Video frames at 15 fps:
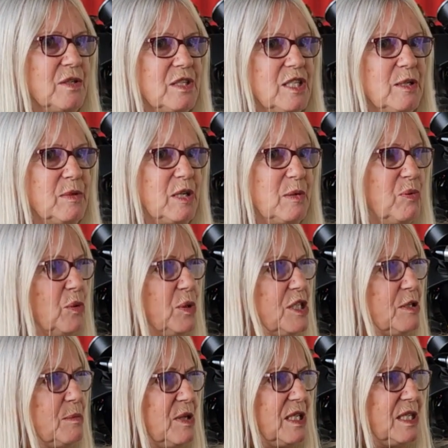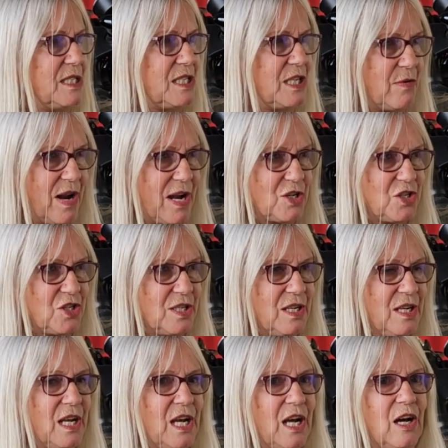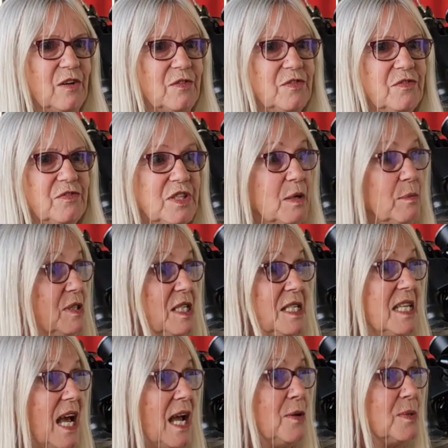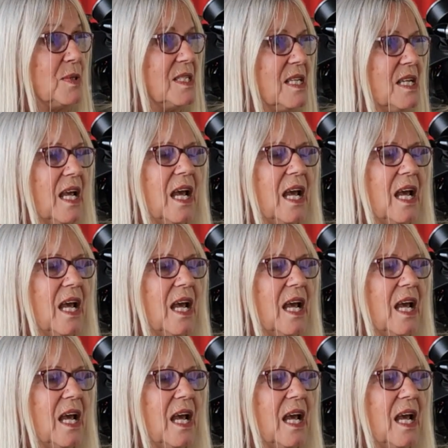Somebody pointed me in the direction of somebody's house,